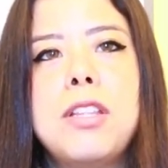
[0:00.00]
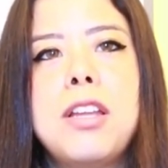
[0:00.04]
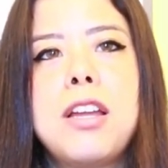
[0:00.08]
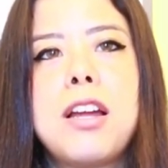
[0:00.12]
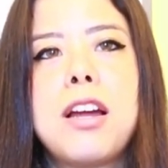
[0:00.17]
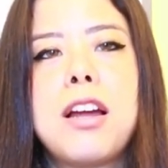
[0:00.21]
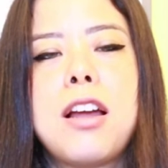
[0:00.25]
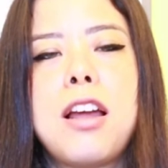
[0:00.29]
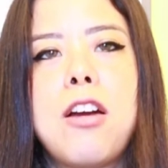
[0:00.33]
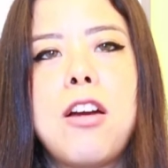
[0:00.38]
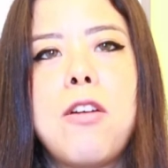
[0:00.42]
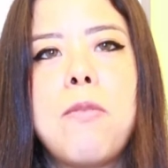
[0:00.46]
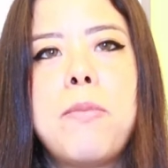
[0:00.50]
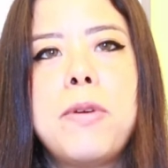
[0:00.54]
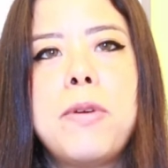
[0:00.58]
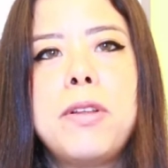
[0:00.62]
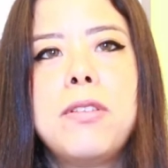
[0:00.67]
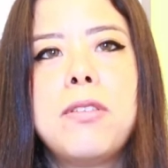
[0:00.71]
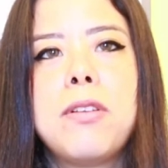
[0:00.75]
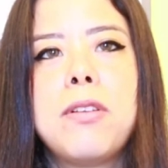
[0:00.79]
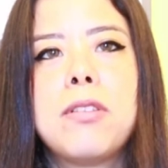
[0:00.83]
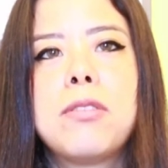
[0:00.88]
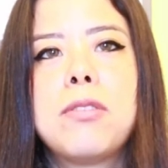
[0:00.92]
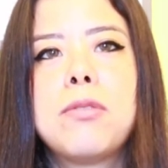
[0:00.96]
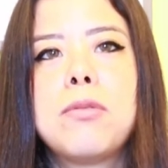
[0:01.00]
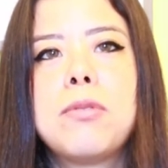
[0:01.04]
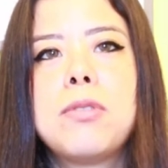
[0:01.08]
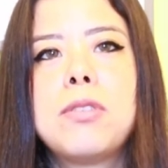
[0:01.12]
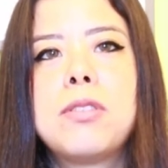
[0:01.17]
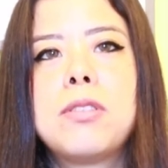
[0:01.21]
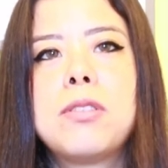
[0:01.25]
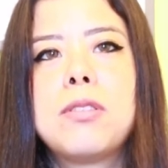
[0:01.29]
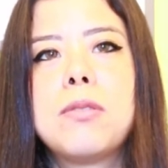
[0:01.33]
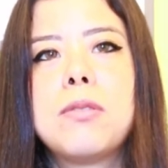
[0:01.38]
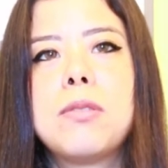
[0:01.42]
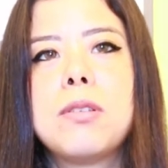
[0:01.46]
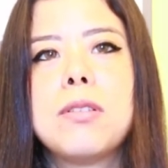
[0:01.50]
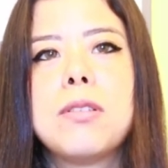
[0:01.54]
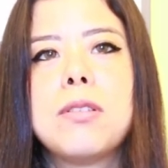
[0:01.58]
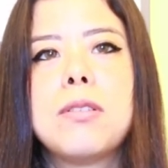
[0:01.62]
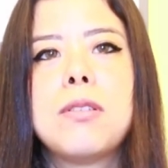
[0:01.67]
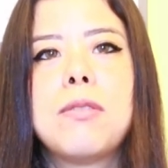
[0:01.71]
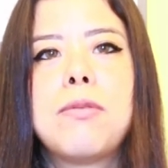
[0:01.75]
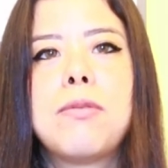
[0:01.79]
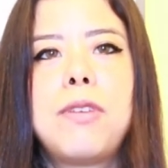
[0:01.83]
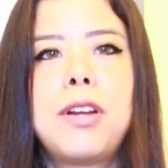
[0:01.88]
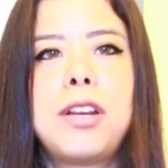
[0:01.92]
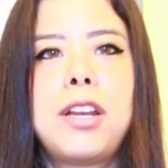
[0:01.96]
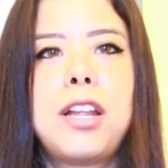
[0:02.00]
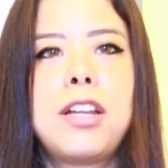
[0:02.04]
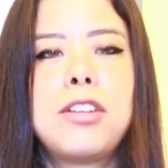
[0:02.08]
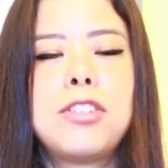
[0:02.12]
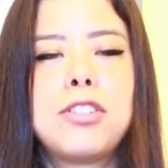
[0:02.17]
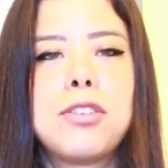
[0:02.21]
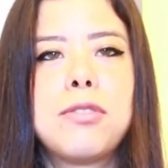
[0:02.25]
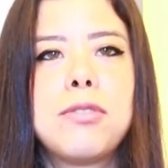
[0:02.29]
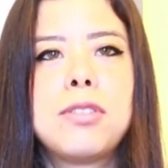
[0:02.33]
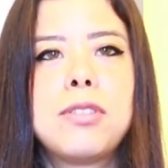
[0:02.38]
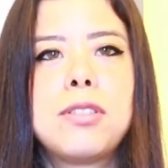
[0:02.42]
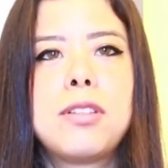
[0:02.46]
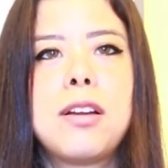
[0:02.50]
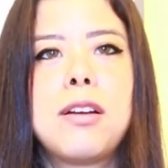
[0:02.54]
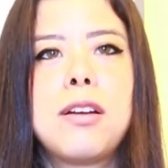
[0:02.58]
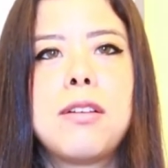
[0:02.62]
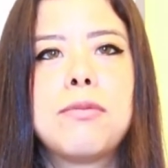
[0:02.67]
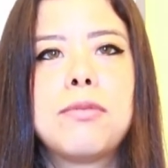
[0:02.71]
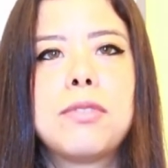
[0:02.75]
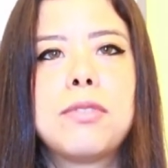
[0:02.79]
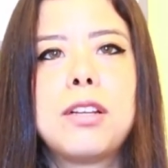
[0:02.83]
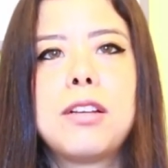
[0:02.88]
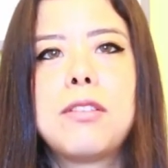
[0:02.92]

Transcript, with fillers: they are helping not with uh, financial stuff.